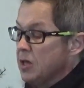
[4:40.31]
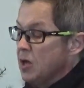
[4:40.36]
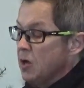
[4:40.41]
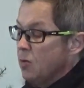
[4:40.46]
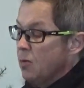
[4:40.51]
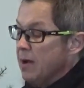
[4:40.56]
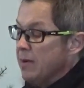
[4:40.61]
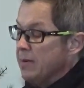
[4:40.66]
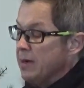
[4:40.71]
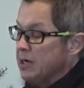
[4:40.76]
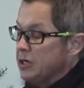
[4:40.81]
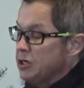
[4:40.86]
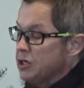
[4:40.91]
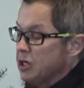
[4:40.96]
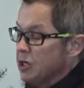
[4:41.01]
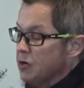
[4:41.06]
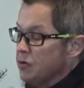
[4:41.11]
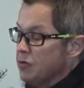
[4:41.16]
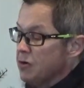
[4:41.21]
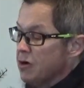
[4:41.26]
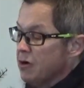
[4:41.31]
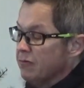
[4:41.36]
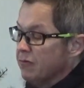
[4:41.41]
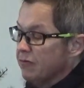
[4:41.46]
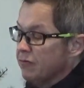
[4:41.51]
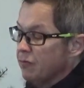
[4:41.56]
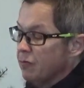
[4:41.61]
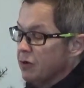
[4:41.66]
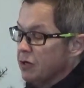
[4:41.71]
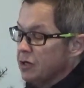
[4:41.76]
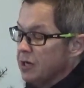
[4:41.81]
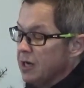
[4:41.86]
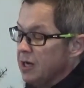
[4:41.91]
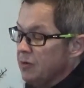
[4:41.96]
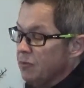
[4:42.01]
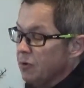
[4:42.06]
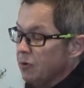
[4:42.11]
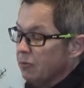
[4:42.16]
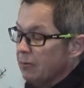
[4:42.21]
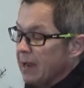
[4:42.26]
Women and children over
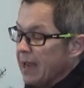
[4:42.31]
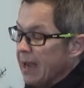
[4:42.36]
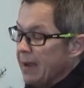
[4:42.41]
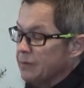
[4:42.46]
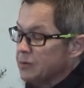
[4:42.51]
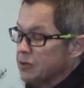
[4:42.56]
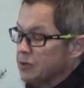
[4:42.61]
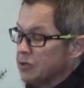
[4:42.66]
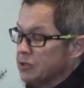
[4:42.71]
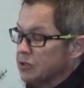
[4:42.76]
14 were captured